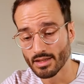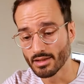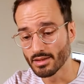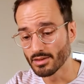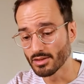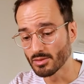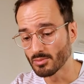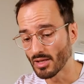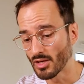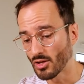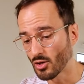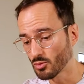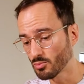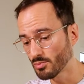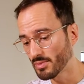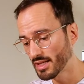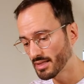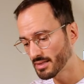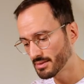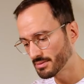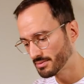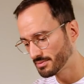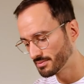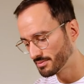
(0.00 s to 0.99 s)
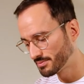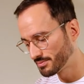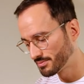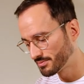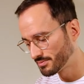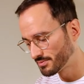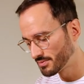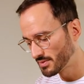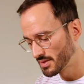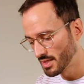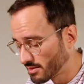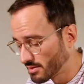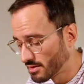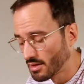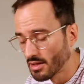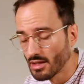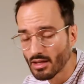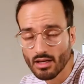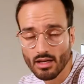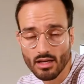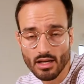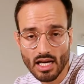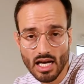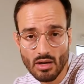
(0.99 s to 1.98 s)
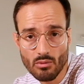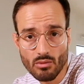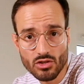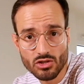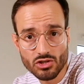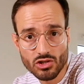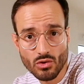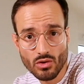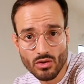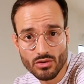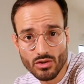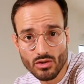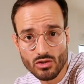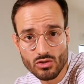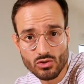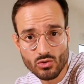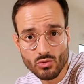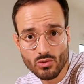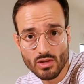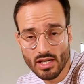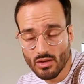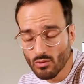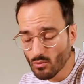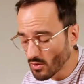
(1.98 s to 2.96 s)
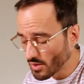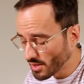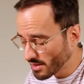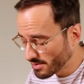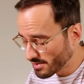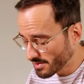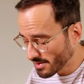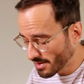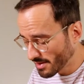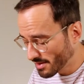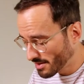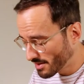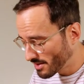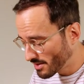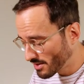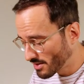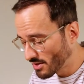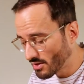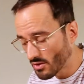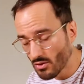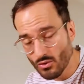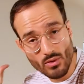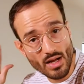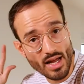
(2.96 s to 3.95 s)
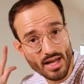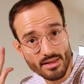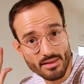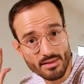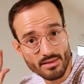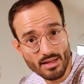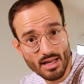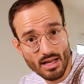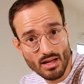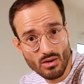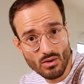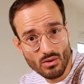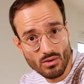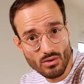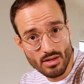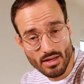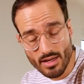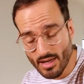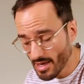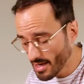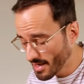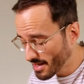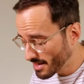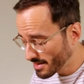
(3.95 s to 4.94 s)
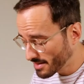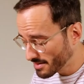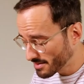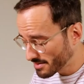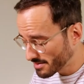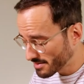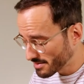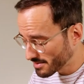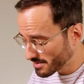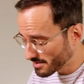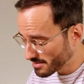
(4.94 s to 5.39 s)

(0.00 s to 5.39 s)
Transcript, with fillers: This is my oatmeal. I will show you on the screen what is in here right now, and